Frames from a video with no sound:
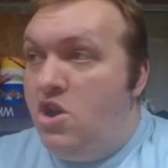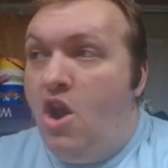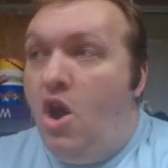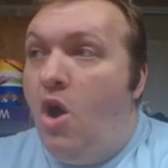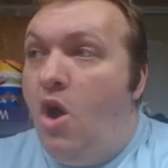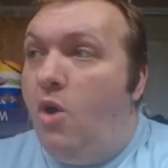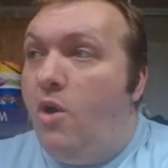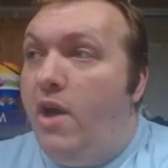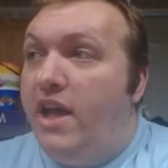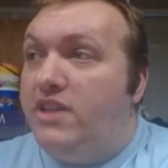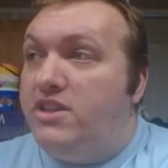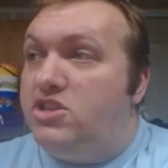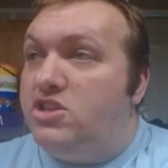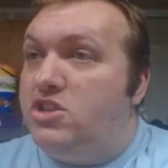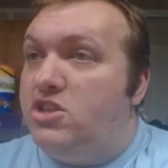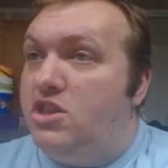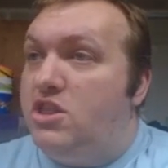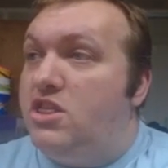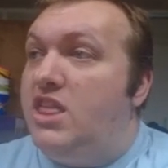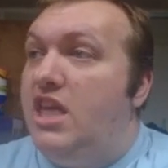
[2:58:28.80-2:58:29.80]
No, it's
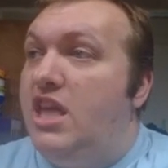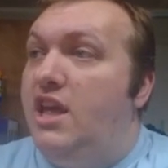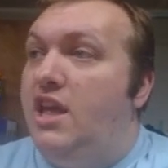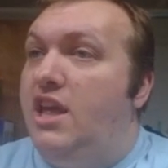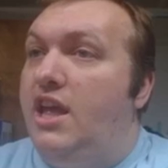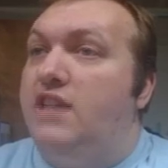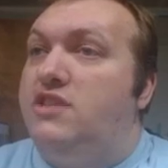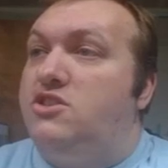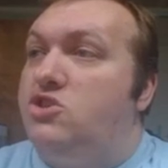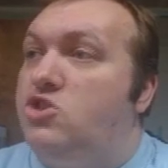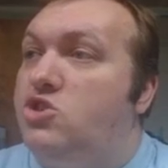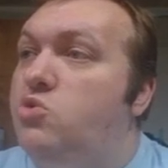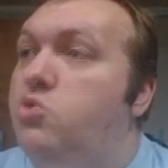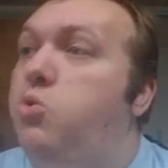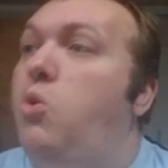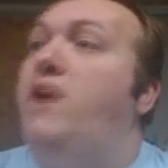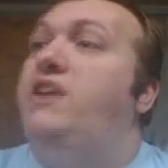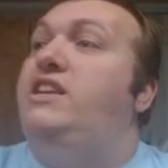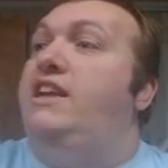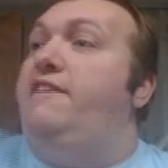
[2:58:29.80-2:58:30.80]

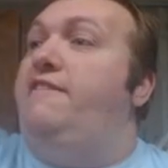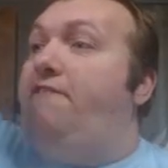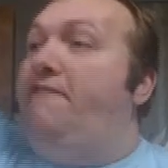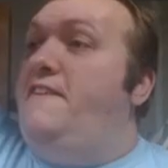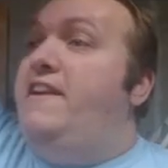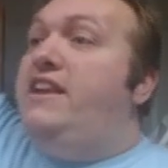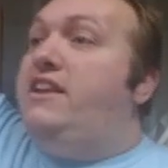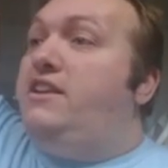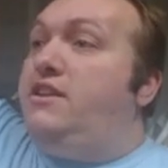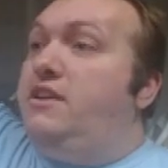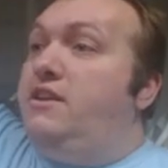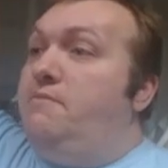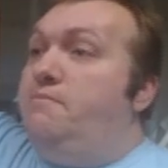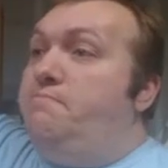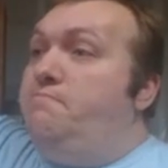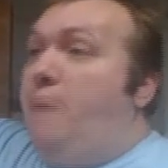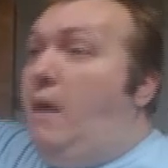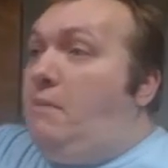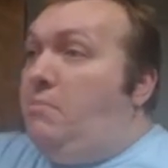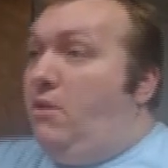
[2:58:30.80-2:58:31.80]
20 feet.
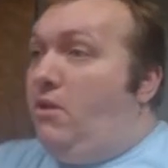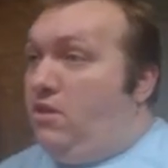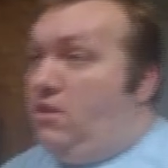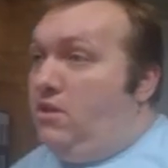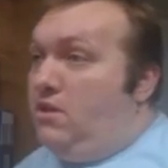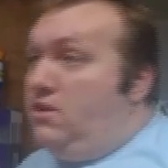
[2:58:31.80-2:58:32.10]
Bubble.